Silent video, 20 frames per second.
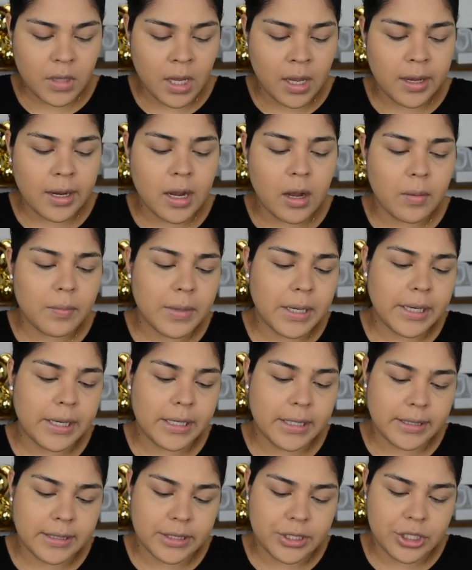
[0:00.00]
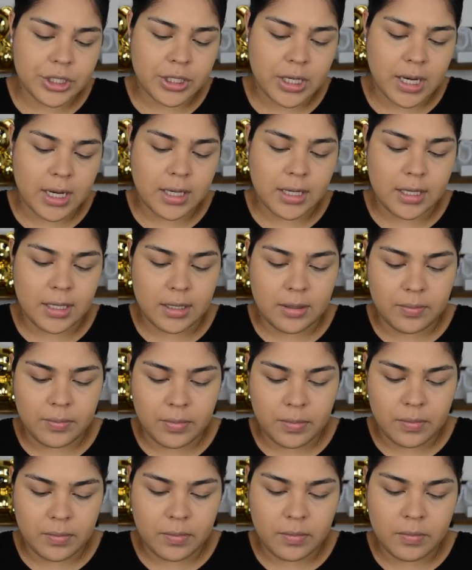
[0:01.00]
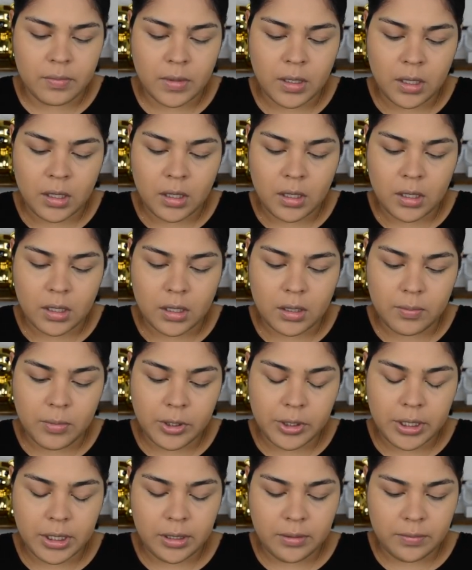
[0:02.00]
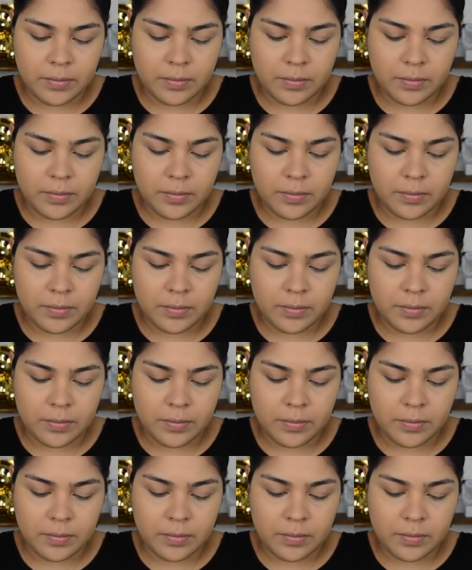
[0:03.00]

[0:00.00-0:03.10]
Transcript: I got mine in the shade Ebony.